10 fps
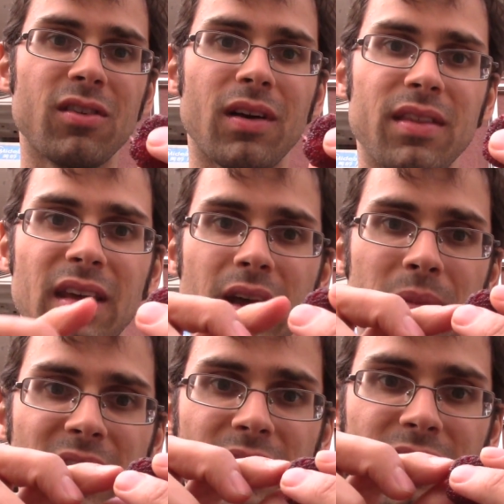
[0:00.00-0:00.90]
So I think you gotta
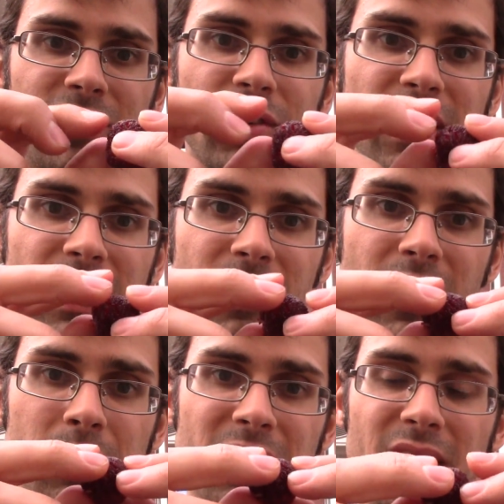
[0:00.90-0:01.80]
be tricky. You
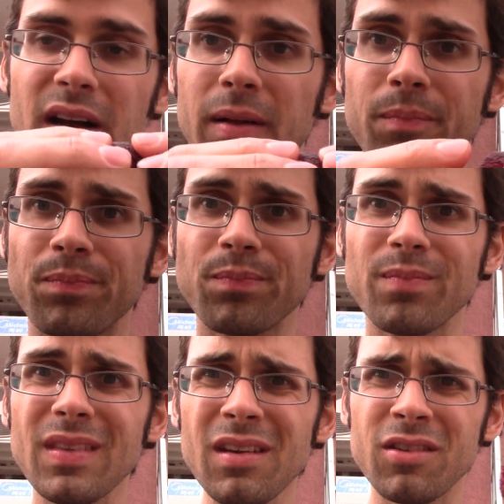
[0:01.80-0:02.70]
gotta be. So
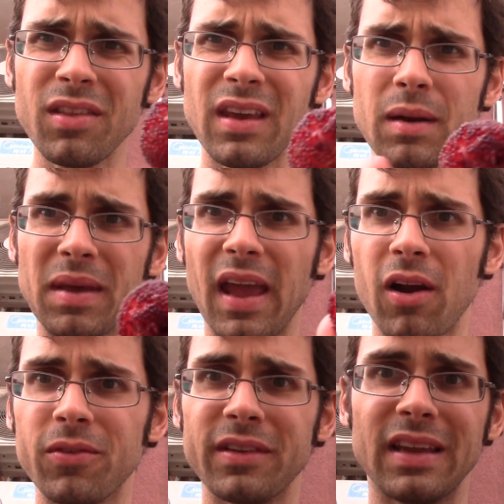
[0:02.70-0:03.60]
I think you gotta be
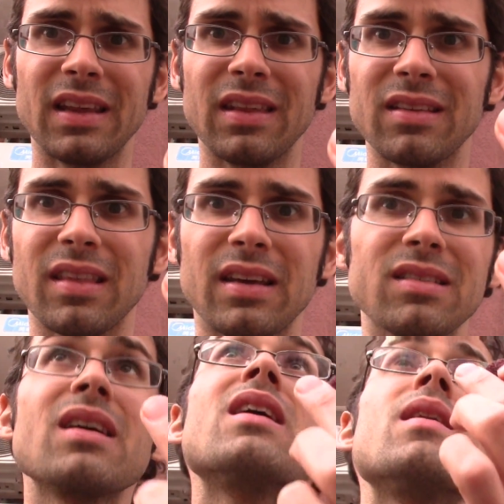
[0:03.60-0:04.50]
careful eating these
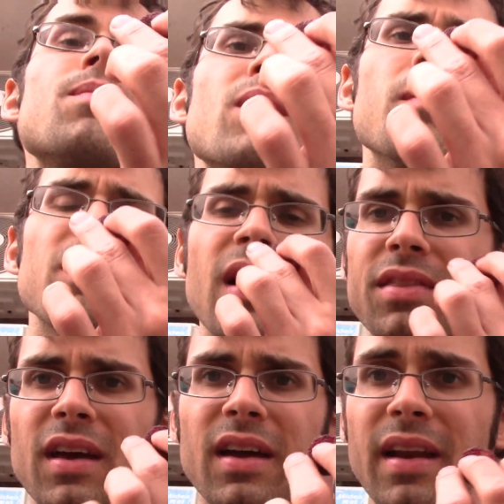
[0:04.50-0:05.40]
things.
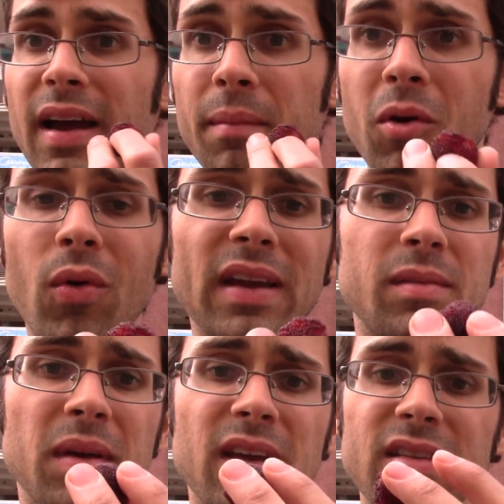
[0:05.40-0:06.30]
Not that I am going
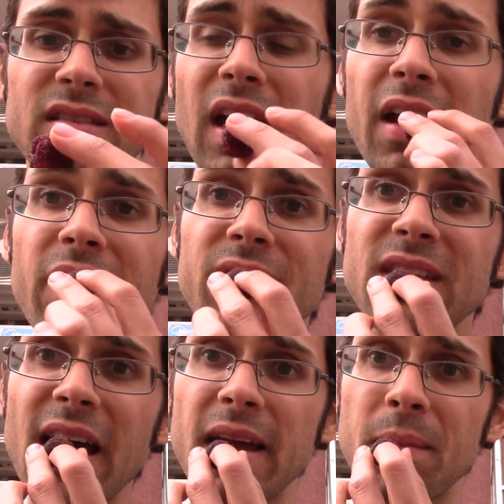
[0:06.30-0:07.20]
to be, because I don't have
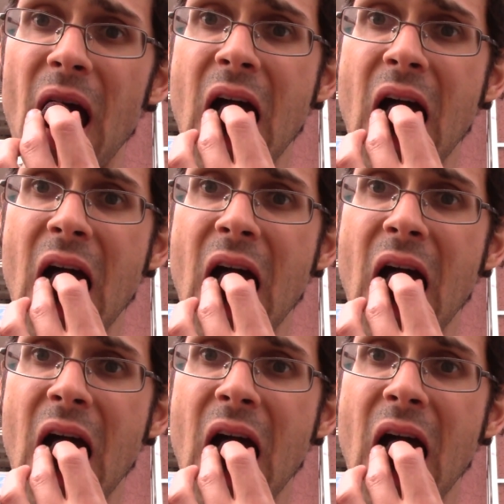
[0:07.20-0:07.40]
time.